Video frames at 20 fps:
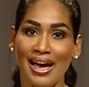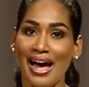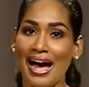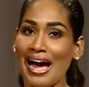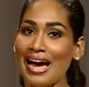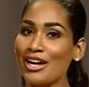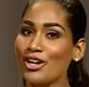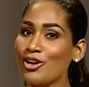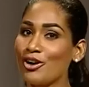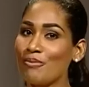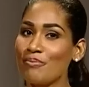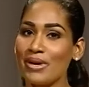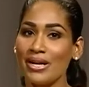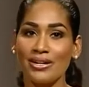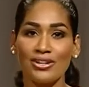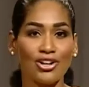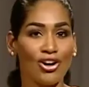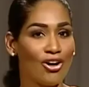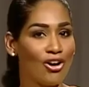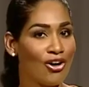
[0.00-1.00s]
I
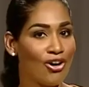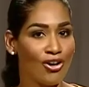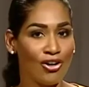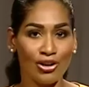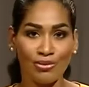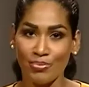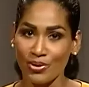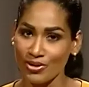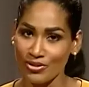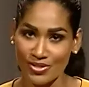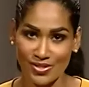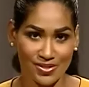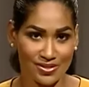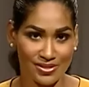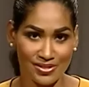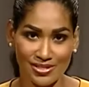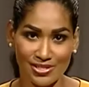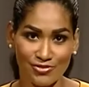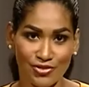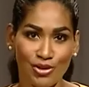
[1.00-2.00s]
commend all
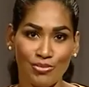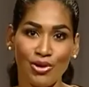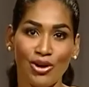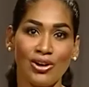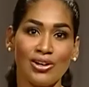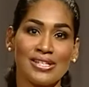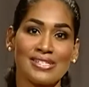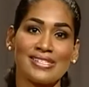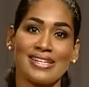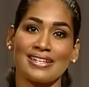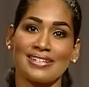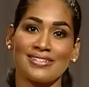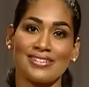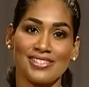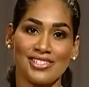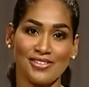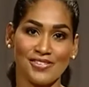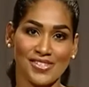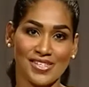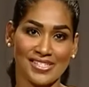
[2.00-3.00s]
persons from all
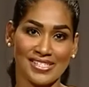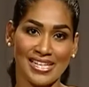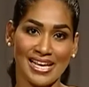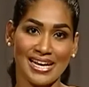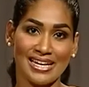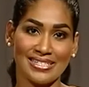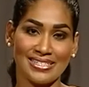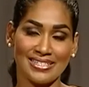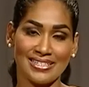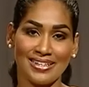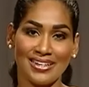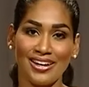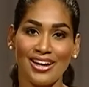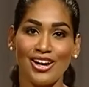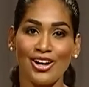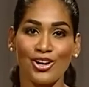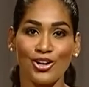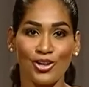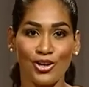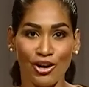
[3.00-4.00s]
sectors of society,
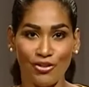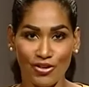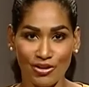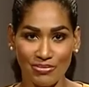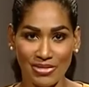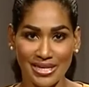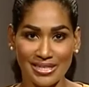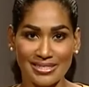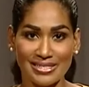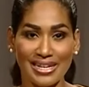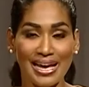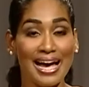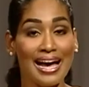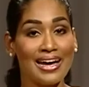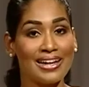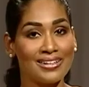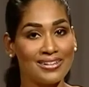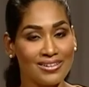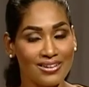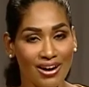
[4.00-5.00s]
government
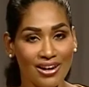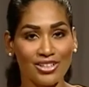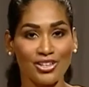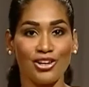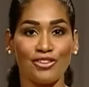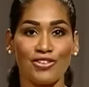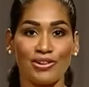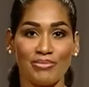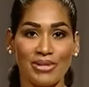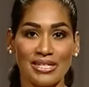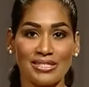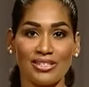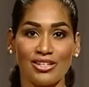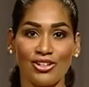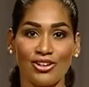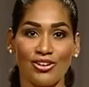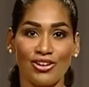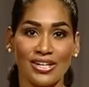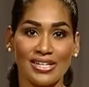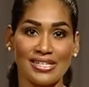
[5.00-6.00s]
and non-governmental
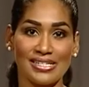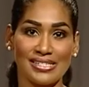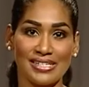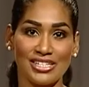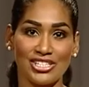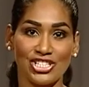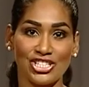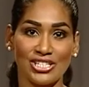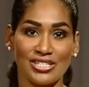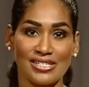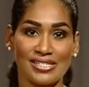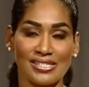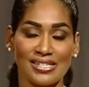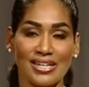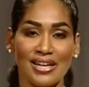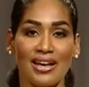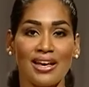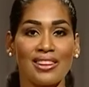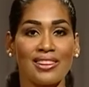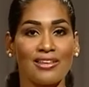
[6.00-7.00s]
organizations,
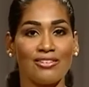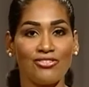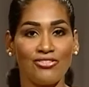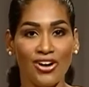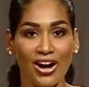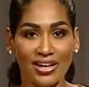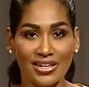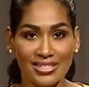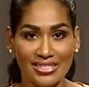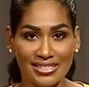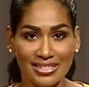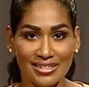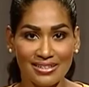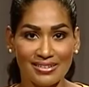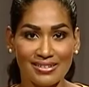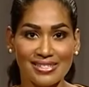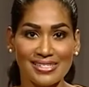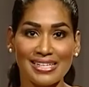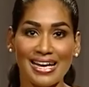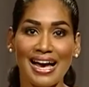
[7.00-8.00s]
the
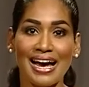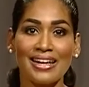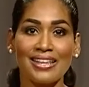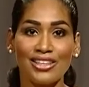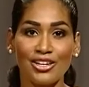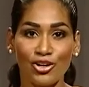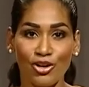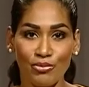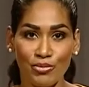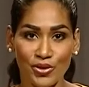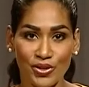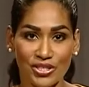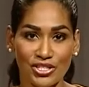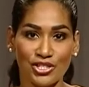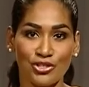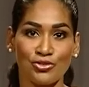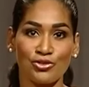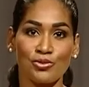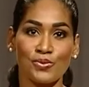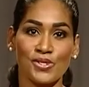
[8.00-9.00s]
volunteers and the community
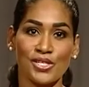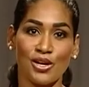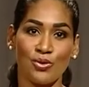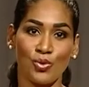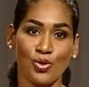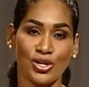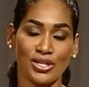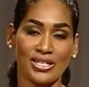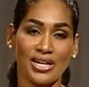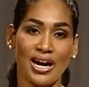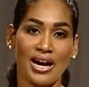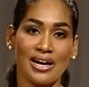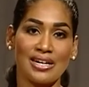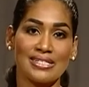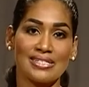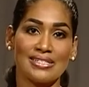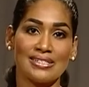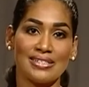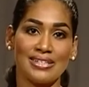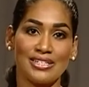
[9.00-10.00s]
groups that worked hard
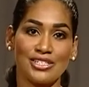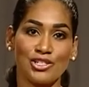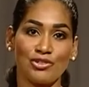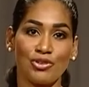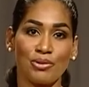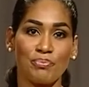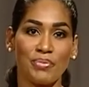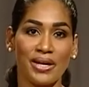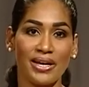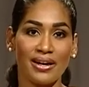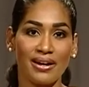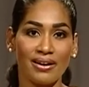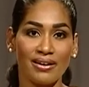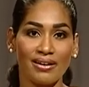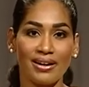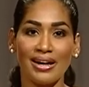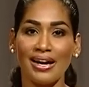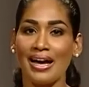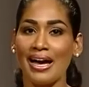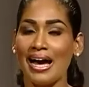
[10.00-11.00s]
today to
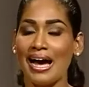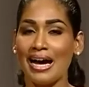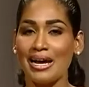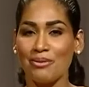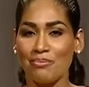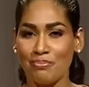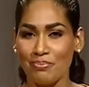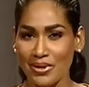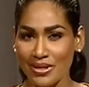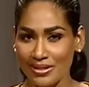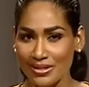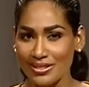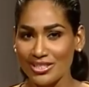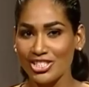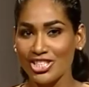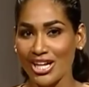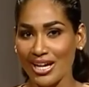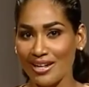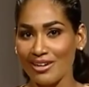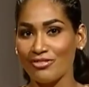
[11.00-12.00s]
repair and build
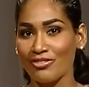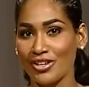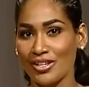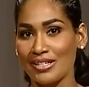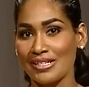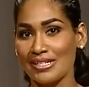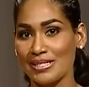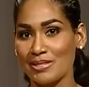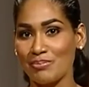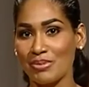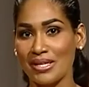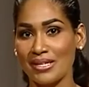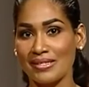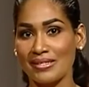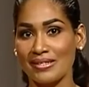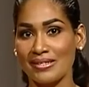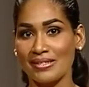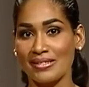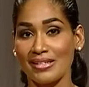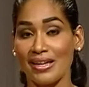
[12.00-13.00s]
child-friendly
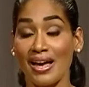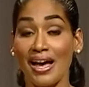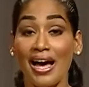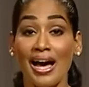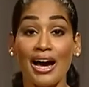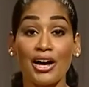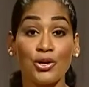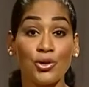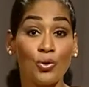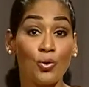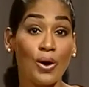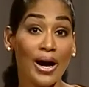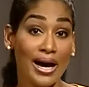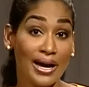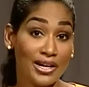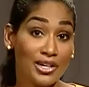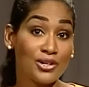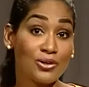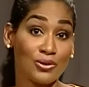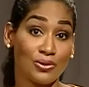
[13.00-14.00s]
spaces, and who
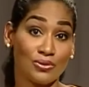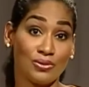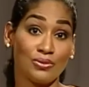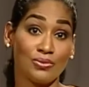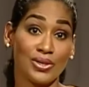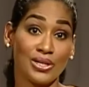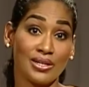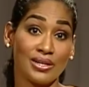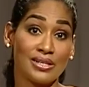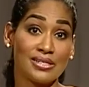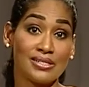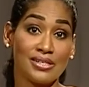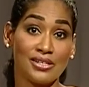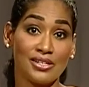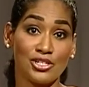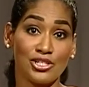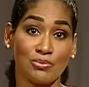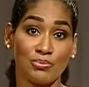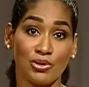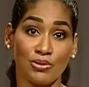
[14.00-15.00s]
I know will continue
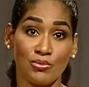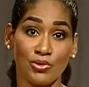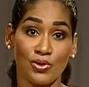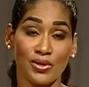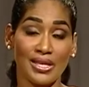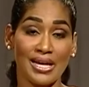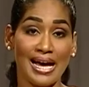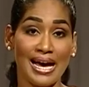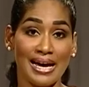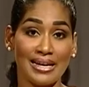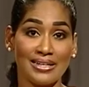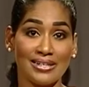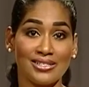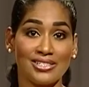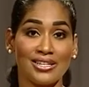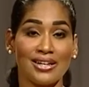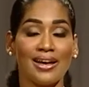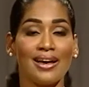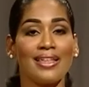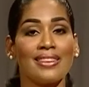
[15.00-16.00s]
to promote the
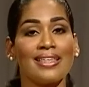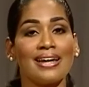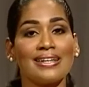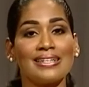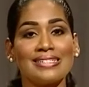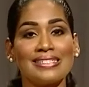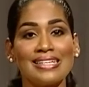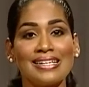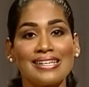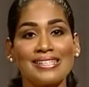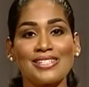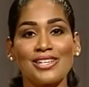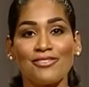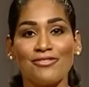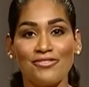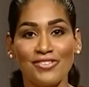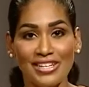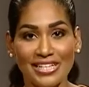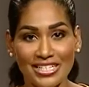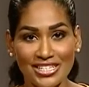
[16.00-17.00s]
adage that it takes a
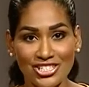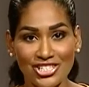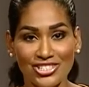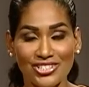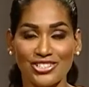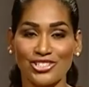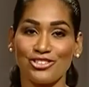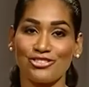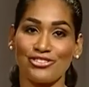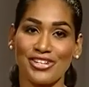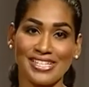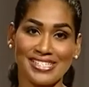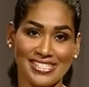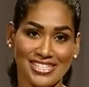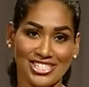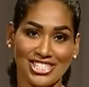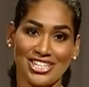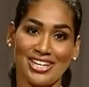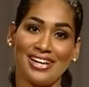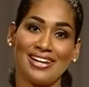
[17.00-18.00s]
village to raise a
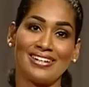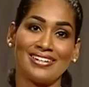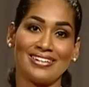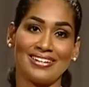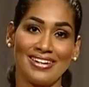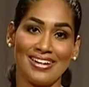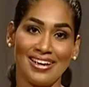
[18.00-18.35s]
child.